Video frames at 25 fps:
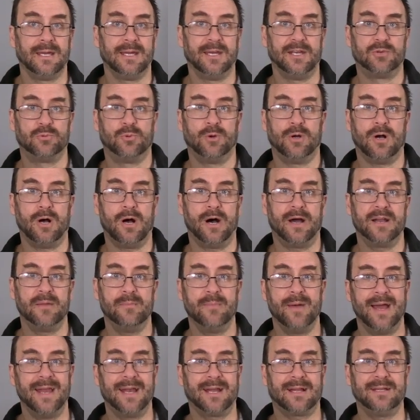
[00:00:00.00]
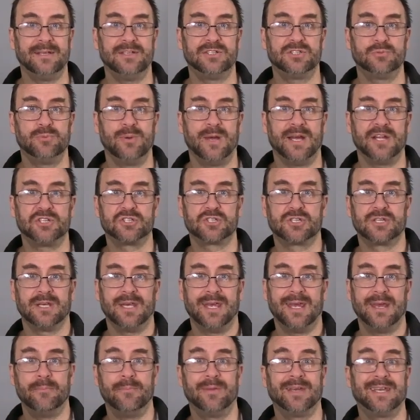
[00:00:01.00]
it will automatically switch
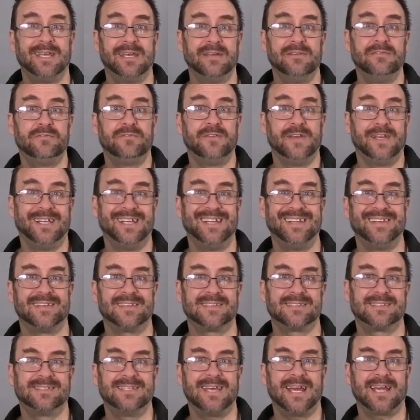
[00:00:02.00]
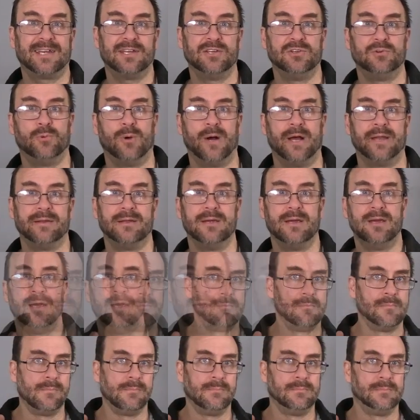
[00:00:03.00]
and begin feeding the second one.
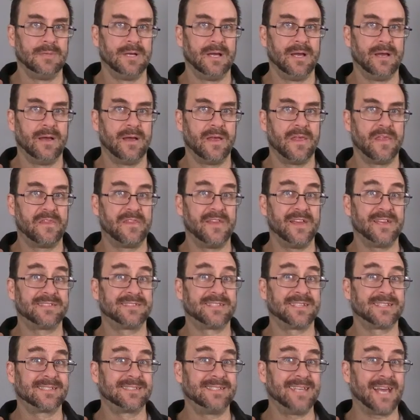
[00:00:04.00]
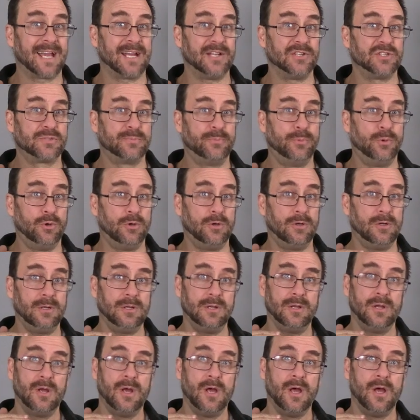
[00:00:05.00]
This second
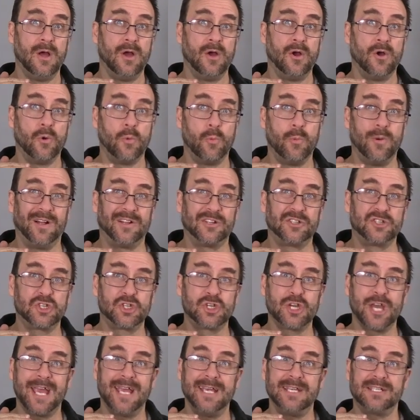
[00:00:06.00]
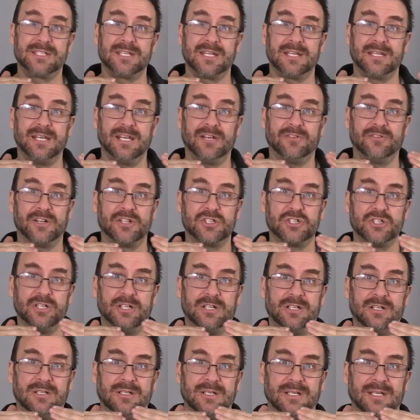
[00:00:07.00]
spool will chase the
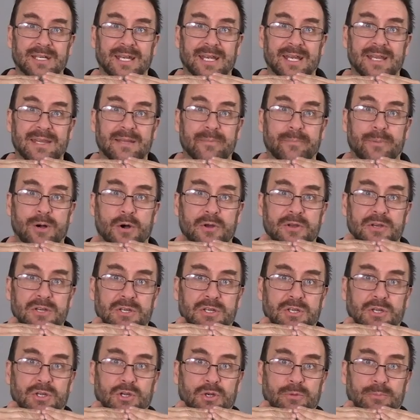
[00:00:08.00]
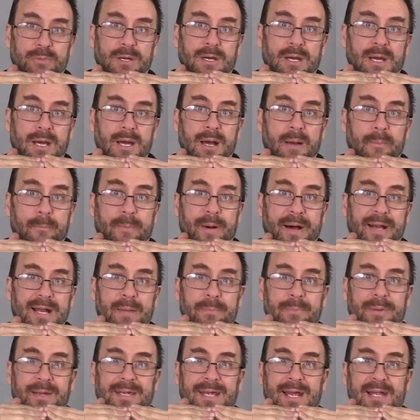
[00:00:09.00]
original in the Bowden tube, butt
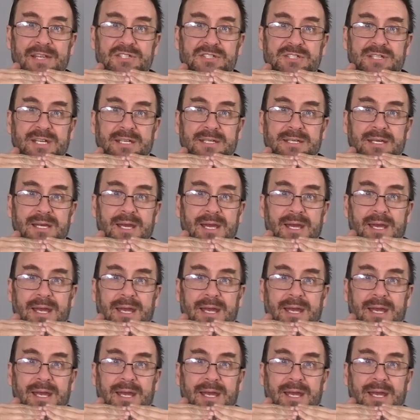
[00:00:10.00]
up against it,